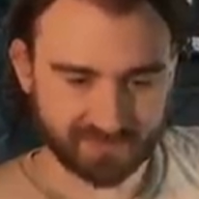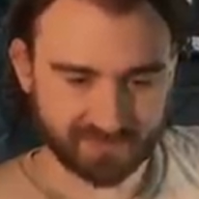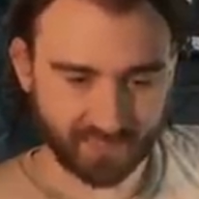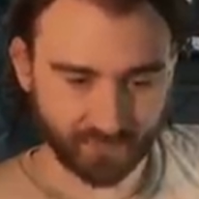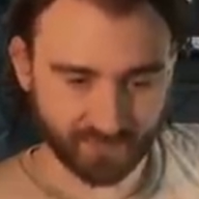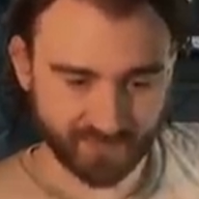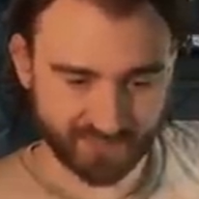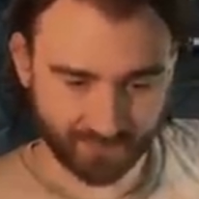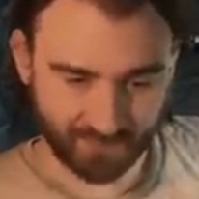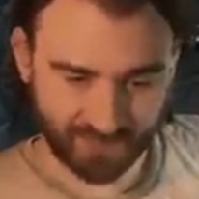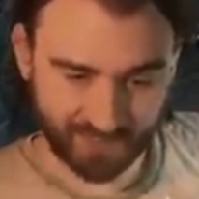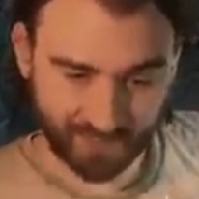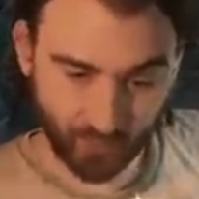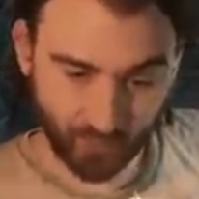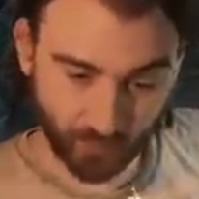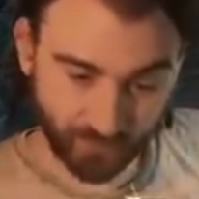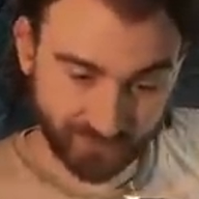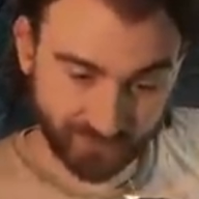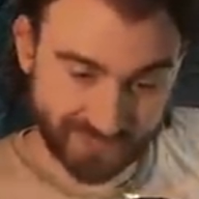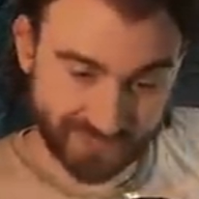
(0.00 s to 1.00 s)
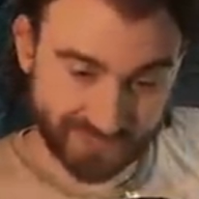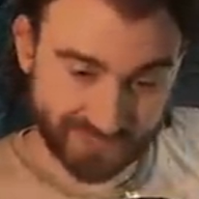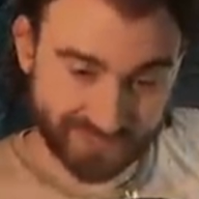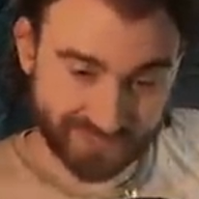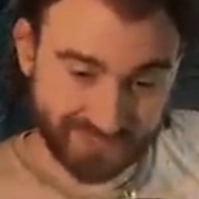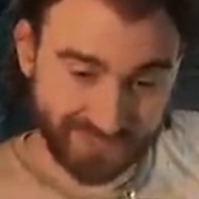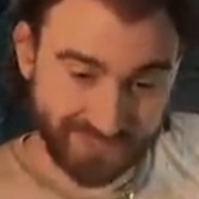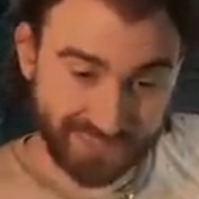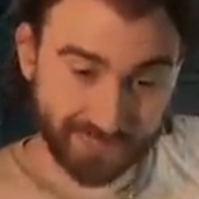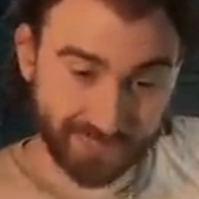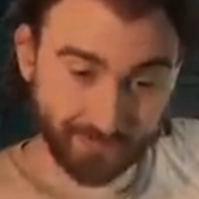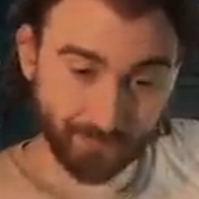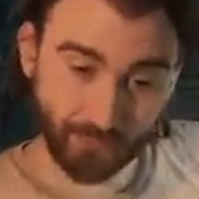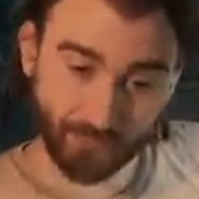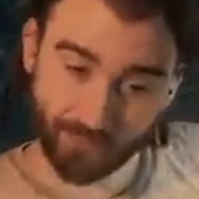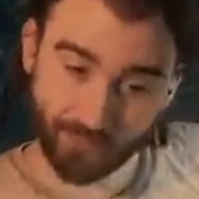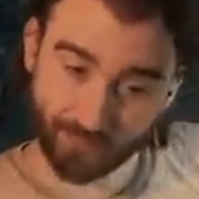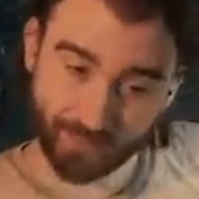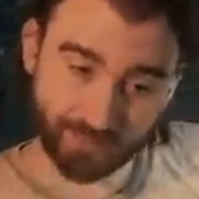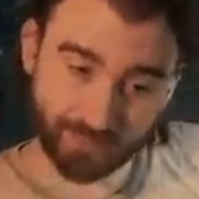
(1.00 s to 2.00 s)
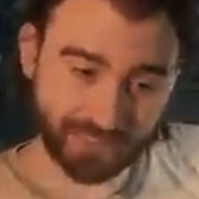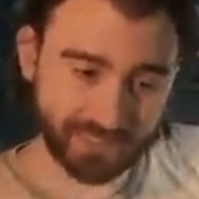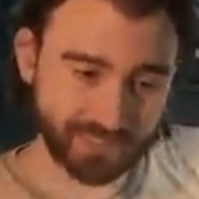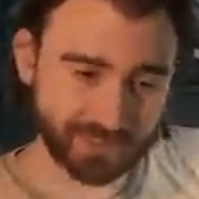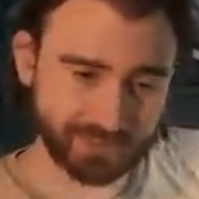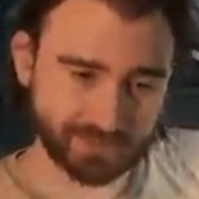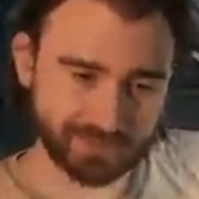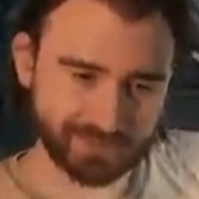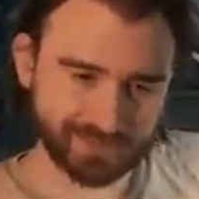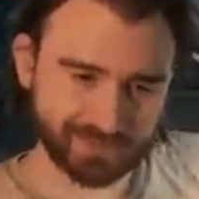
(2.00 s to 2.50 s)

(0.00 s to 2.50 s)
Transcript: Then we just play Omen of the Sea, probably.